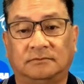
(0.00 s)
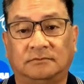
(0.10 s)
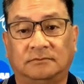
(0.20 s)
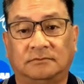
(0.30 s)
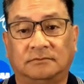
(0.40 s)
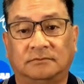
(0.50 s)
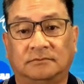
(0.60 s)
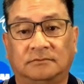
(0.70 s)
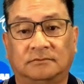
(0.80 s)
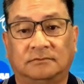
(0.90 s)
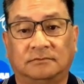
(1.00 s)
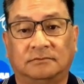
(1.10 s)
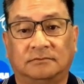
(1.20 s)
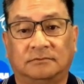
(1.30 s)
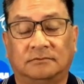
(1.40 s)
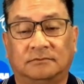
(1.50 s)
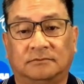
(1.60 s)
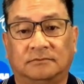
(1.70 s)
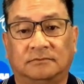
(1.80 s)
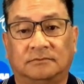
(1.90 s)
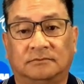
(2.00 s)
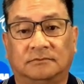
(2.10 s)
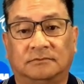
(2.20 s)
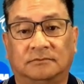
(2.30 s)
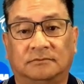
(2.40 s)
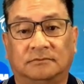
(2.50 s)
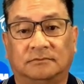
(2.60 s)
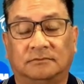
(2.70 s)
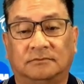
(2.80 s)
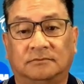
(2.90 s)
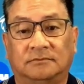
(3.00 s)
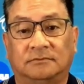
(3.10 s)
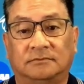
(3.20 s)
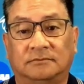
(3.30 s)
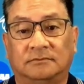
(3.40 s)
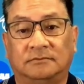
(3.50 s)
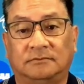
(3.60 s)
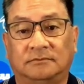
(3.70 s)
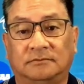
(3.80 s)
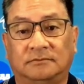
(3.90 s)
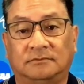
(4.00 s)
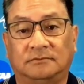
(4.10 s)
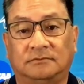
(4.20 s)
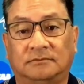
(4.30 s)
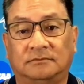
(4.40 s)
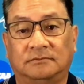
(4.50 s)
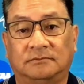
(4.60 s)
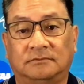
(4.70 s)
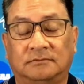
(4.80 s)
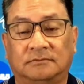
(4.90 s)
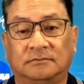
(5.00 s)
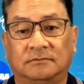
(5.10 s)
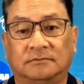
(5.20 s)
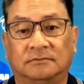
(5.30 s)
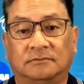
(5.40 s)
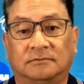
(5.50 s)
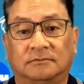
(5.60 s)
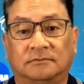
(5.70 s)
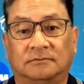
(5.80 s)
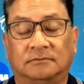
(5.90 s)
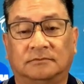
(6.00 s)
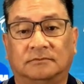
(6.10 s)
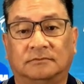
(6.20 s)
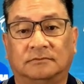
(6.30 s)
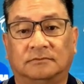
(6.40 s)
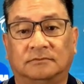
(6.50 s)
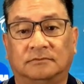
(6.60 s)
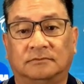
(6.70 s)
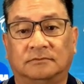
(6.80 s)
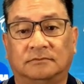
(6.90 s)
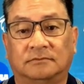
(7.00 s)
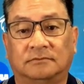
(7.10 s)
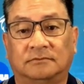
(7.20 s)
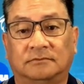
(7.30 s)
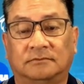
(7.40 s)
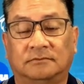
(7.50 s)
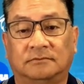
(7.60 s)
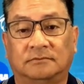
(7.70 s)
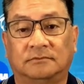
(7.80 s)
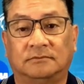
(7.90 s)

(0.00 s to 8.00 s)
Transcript: (silent)